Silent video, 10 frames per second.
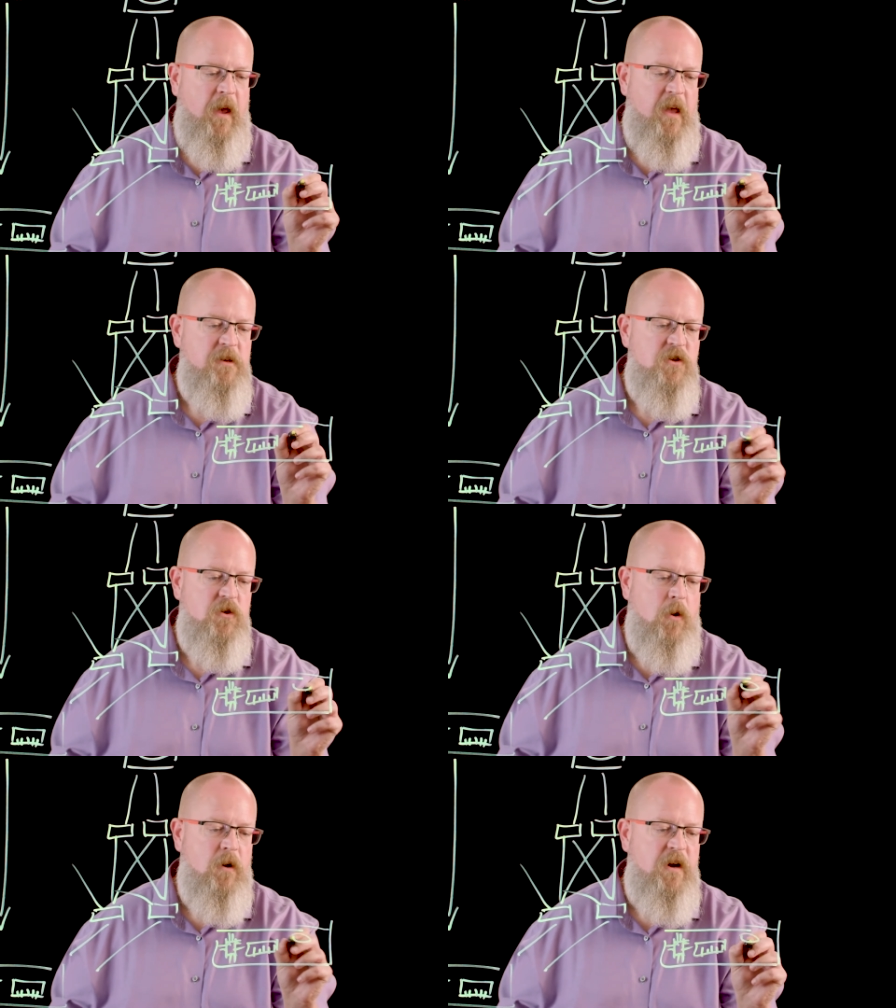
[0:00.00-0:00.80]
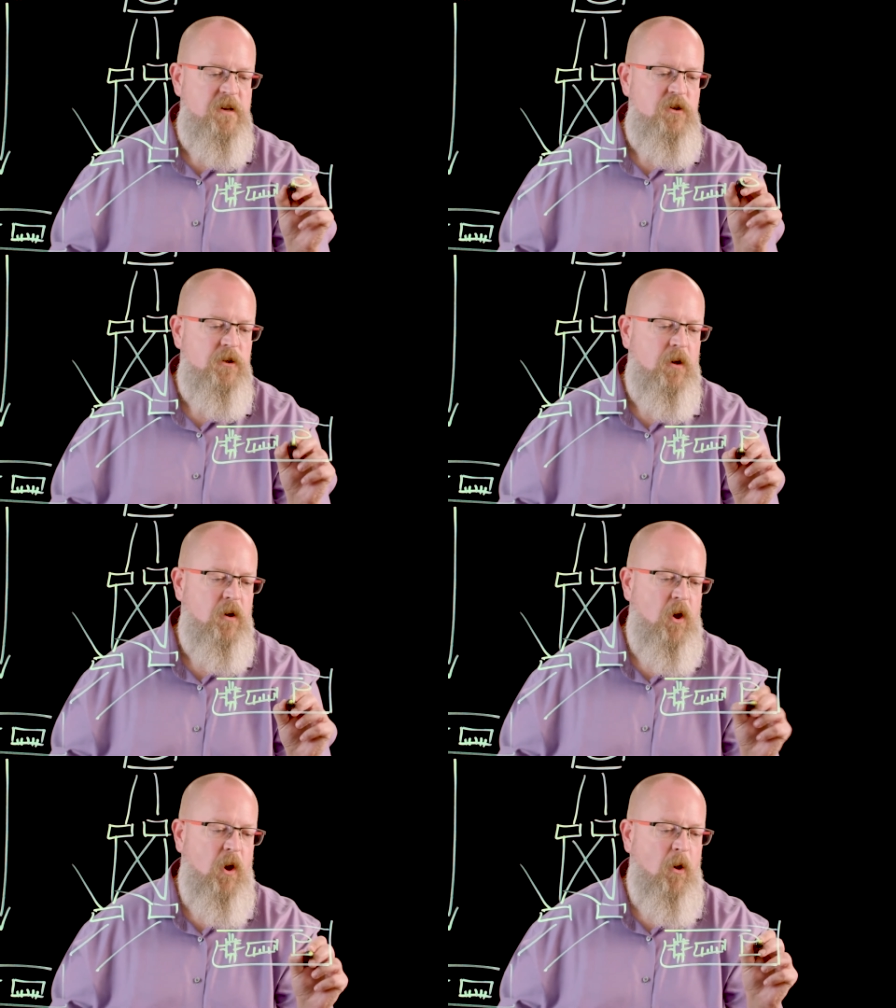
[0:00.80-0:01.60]
and storage
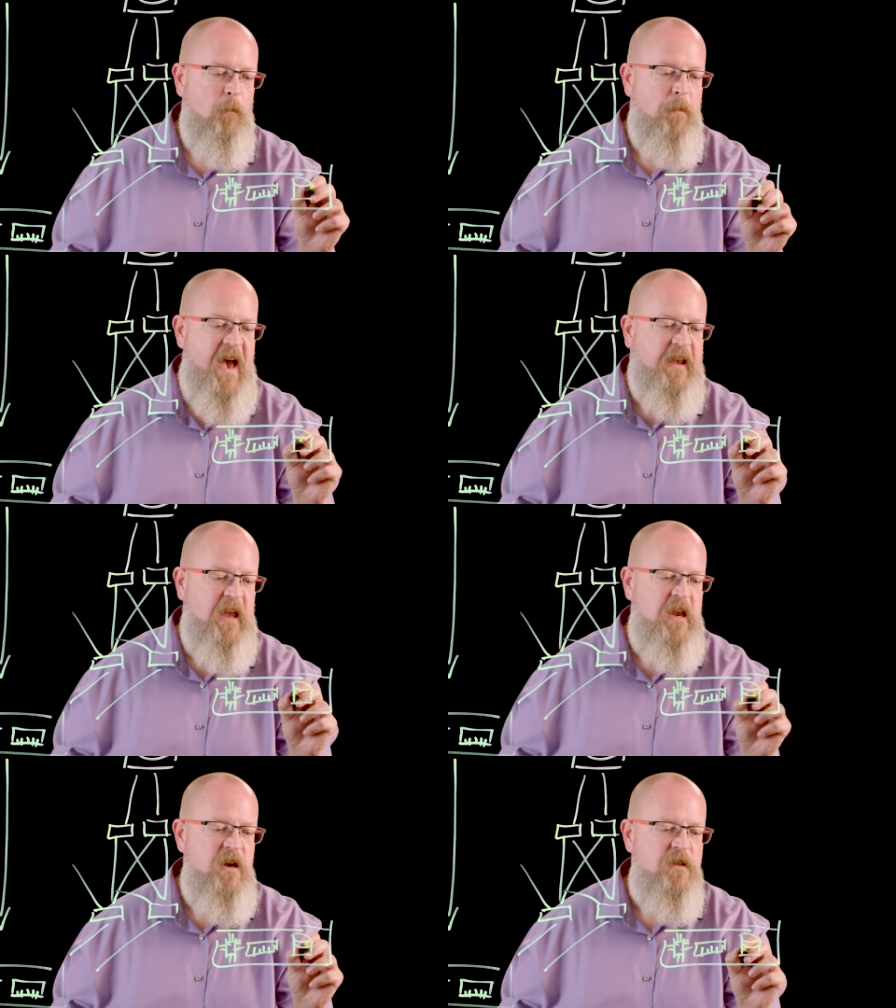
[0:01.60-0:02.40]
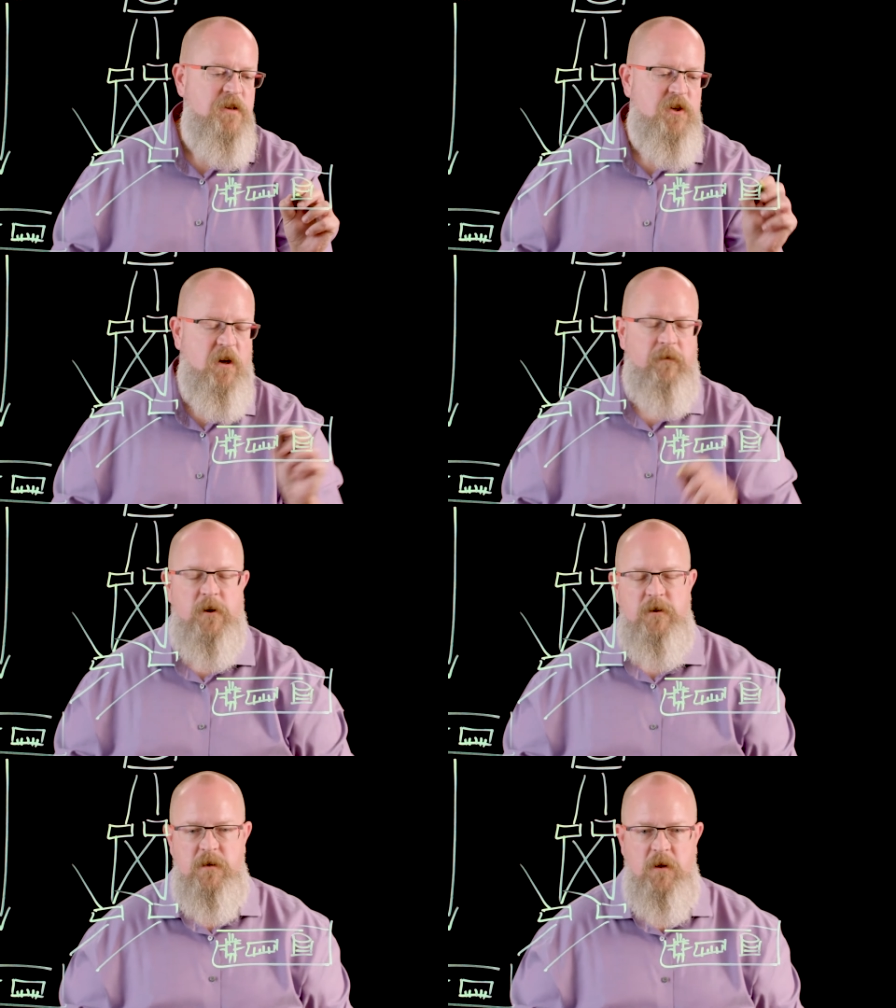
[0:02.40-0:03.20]
back into the
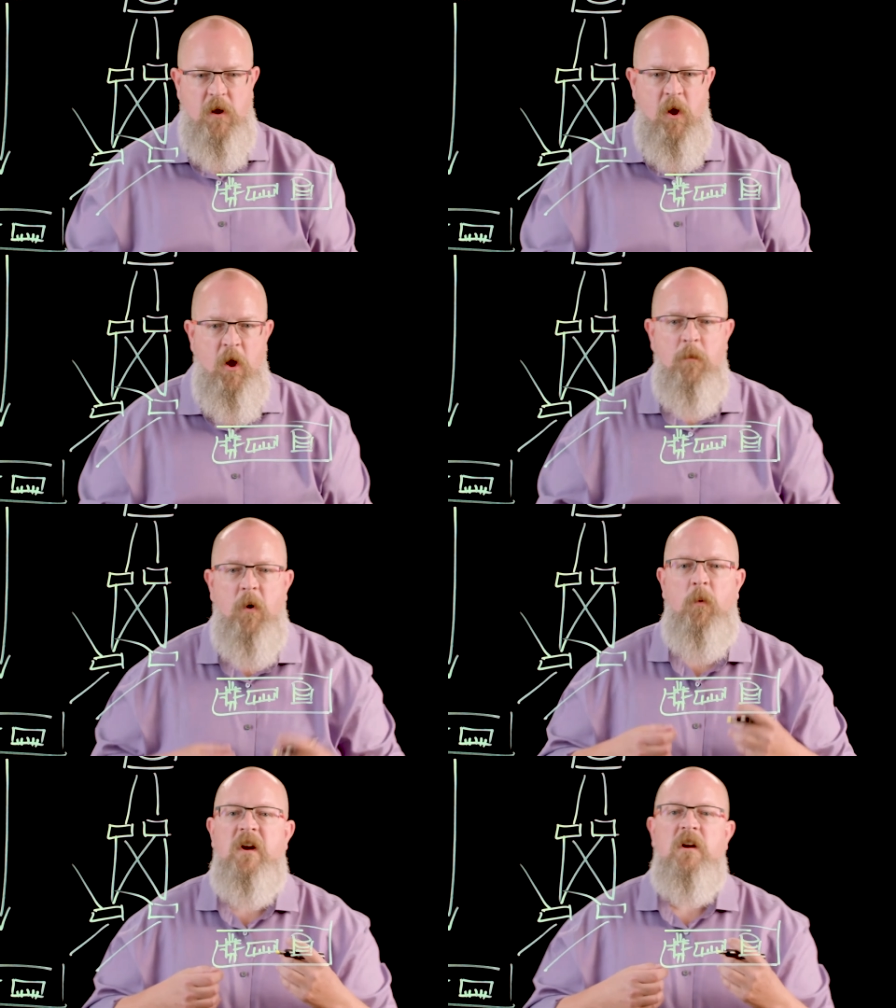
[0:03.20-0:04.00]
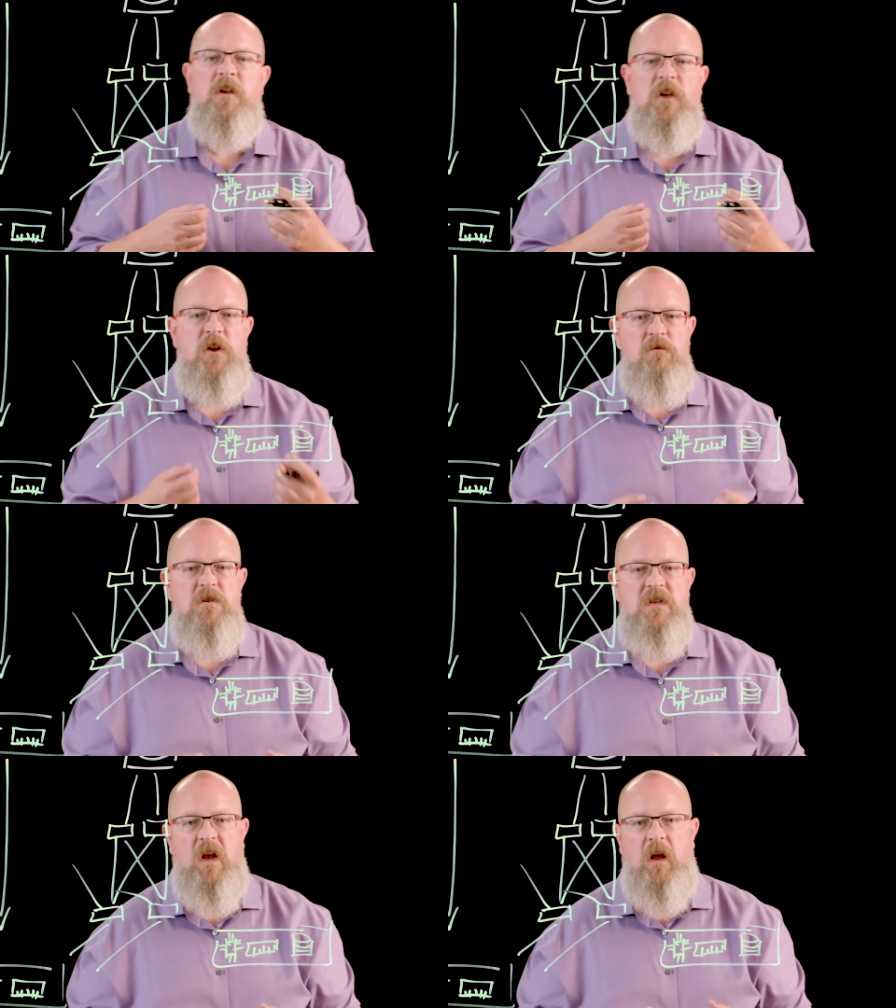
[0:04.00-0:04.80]
servers, but we are
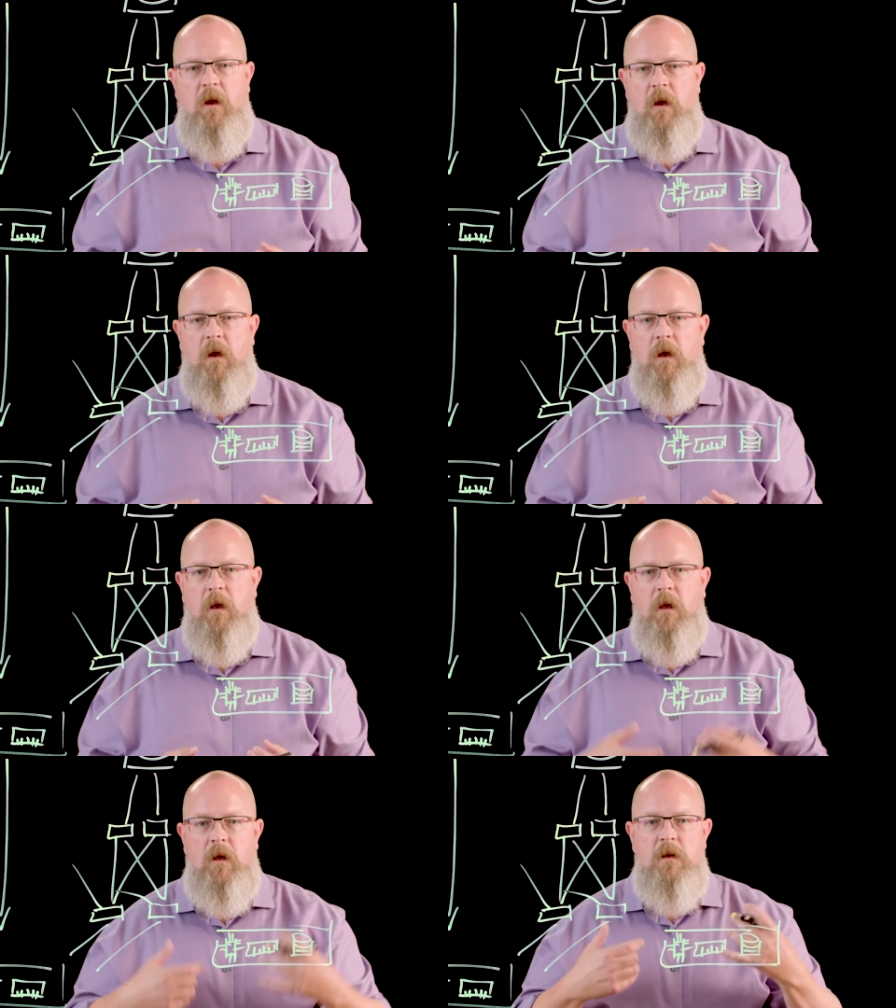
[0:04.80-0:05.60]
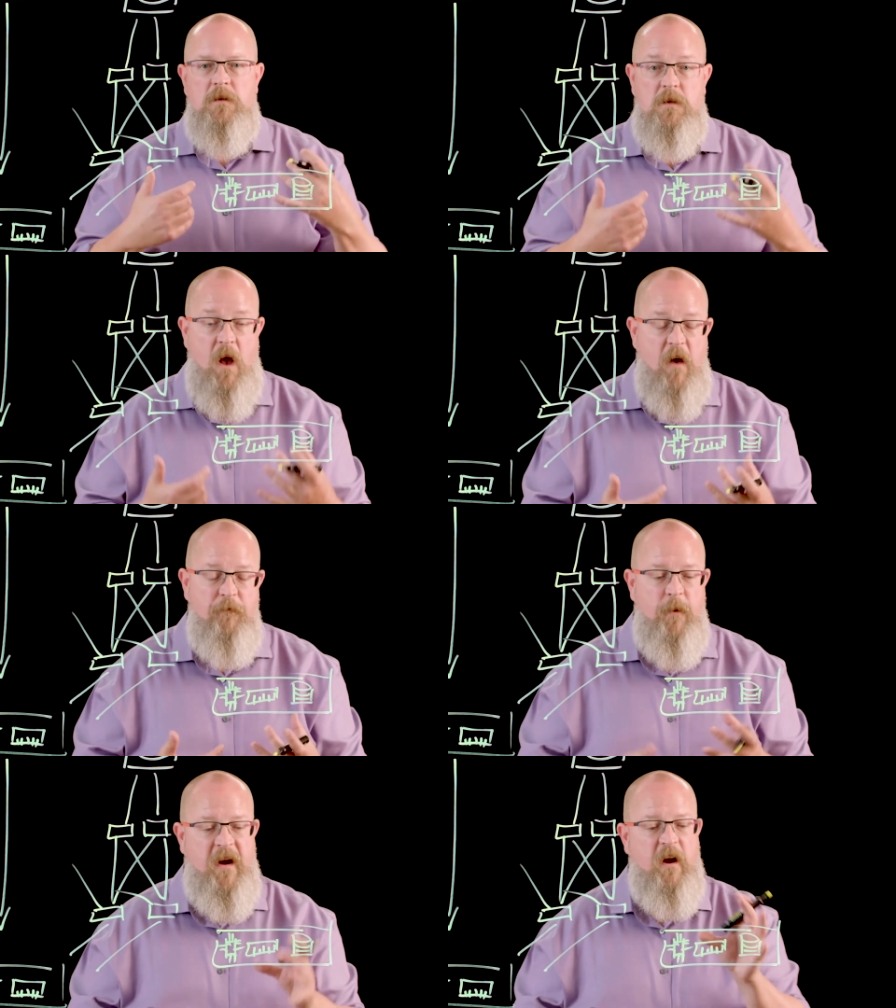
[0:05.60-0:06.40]
using
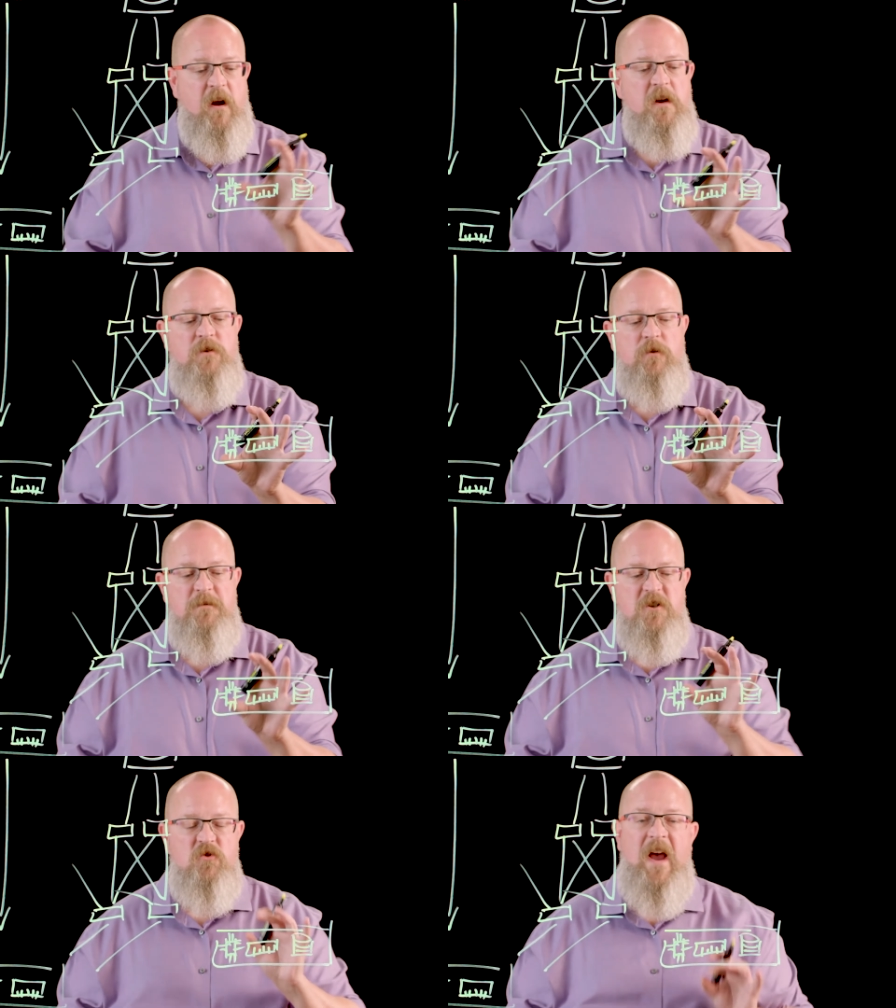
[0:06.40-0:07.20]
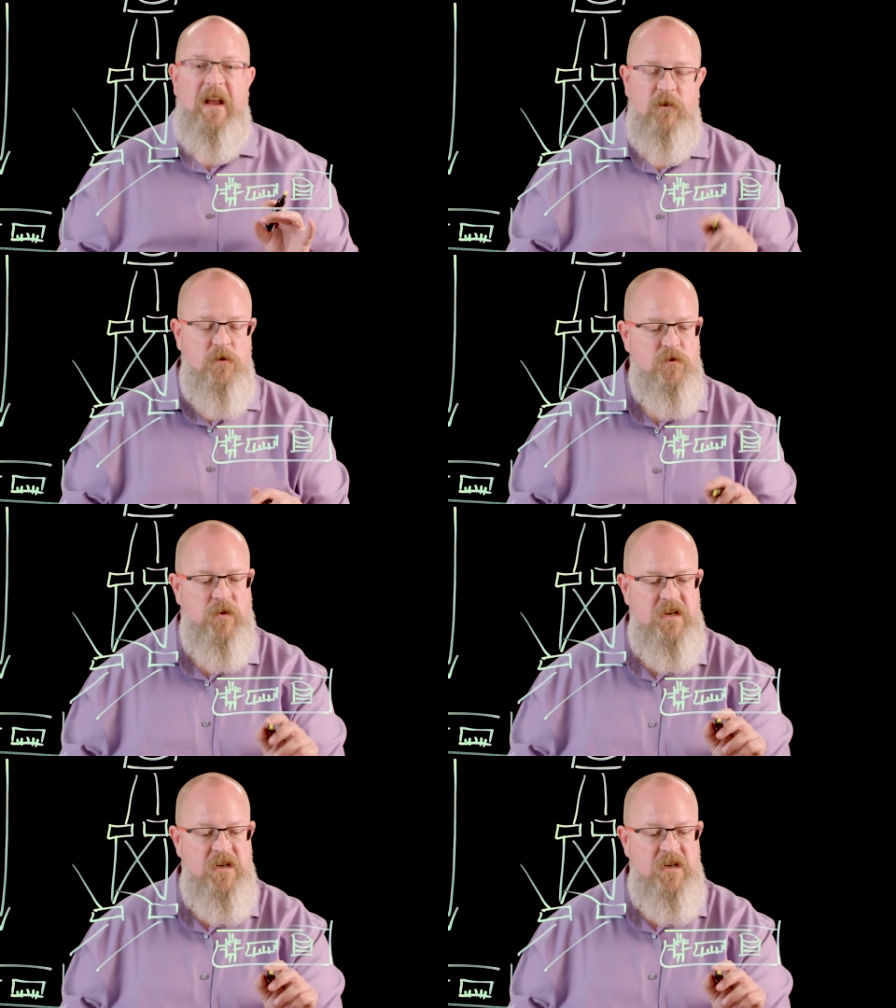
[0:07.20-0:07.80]
software to abstract those